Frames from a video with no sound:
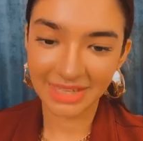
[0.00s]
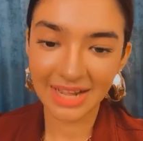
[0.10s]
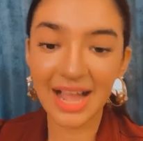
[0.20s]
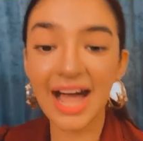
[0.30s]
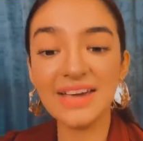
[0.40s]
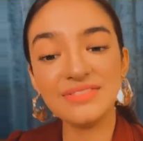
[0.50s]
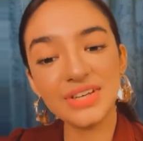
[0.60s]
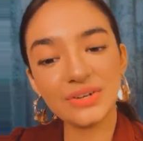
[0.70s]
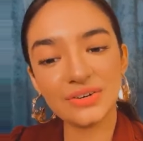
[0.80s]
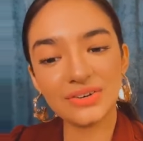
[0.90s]
Hi
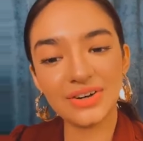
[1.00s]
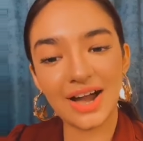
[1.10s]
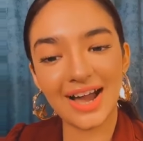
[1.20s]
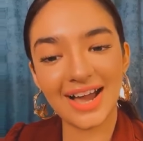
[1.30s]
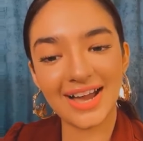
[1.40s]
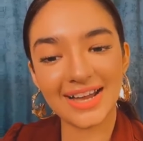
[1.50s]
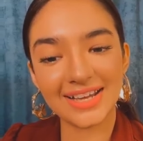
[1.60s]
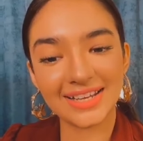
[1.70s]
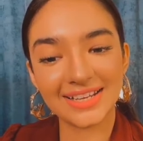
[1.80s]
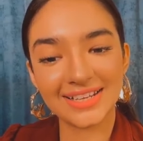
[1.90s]
Theo, hi.
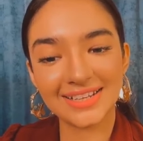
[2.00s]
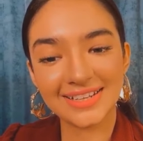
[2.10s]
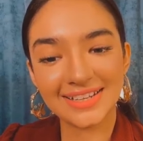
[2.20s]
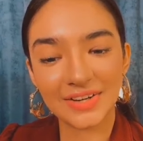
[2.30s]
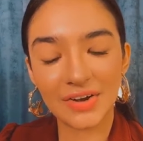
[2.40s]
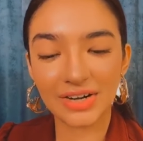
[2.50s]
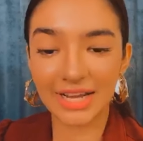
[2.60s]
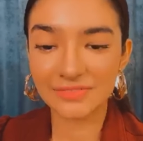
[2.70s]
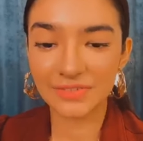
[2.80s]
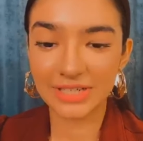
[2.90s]

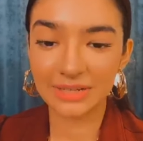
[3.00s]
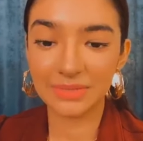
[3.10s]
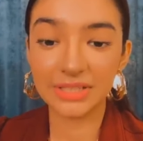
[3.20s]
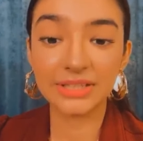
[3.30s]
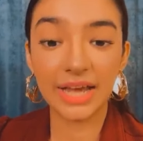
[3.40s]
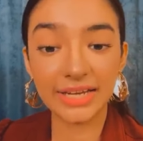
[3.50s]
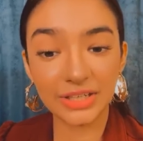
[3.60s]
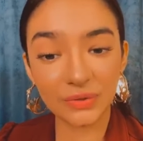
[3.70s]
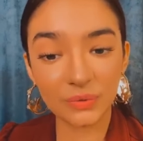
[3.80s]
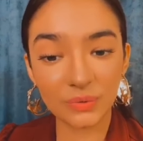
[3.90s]
Congrats for 10 million. Thank
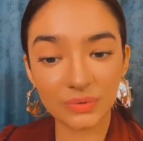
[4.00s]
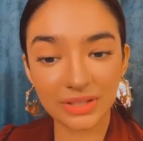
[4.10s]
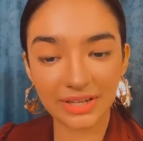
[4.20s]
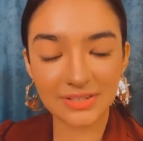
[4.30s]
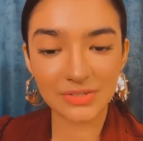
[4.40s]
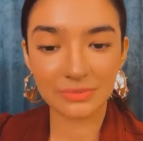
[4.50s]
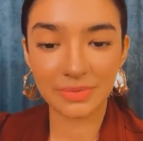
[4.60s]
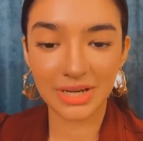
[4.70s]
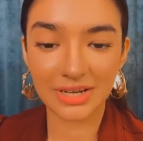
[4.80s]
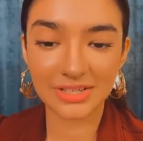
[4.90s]
you so
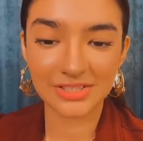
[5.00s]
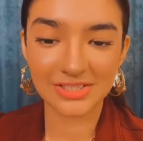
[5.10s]
much.